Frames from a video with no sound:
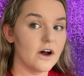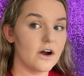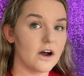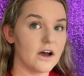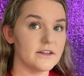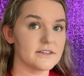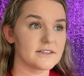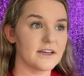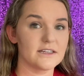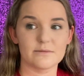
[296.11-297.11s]
on this
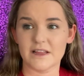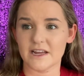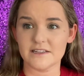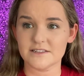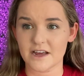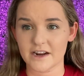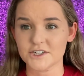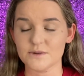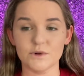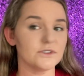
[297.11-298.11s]
side because my light's not
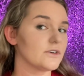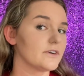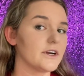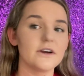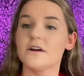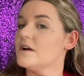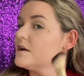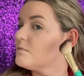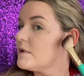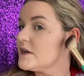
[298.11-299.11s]
actually pulled over here,
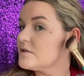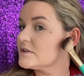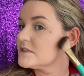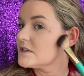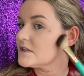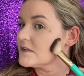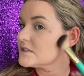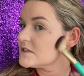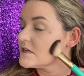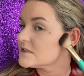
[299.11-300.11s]
but you can see on
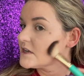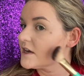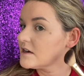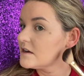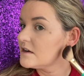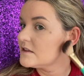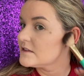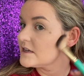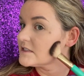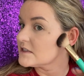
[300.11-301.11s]
this side,
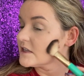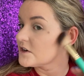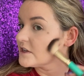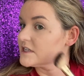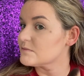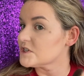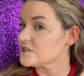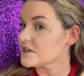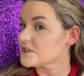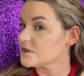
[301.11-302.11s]
that's literally as much as
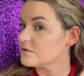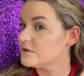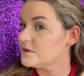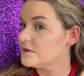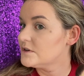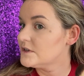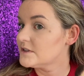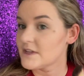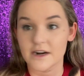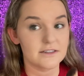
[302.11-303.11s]
I do.
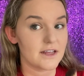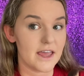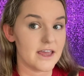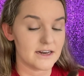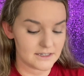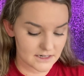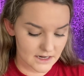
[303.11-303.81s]
That is it.